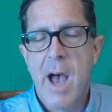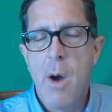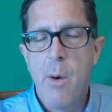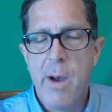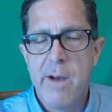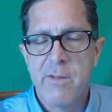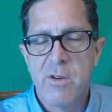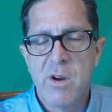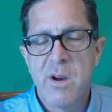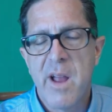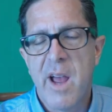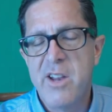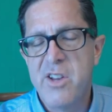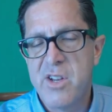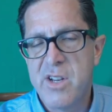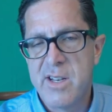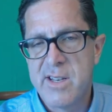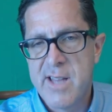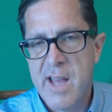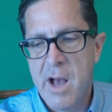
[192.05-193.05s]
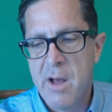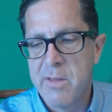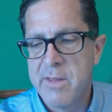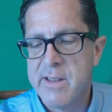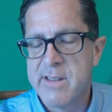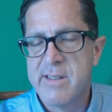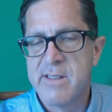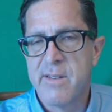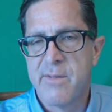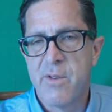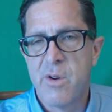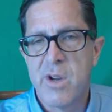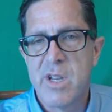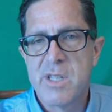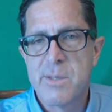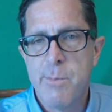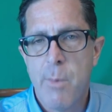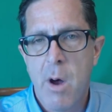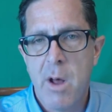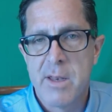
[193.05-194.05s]
However, as you can tell, this is a
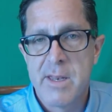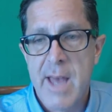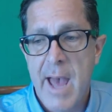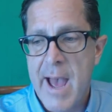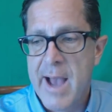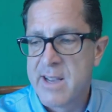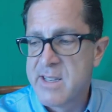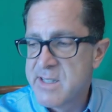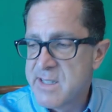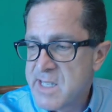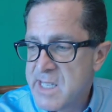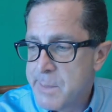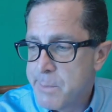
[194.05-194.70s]
very small tax.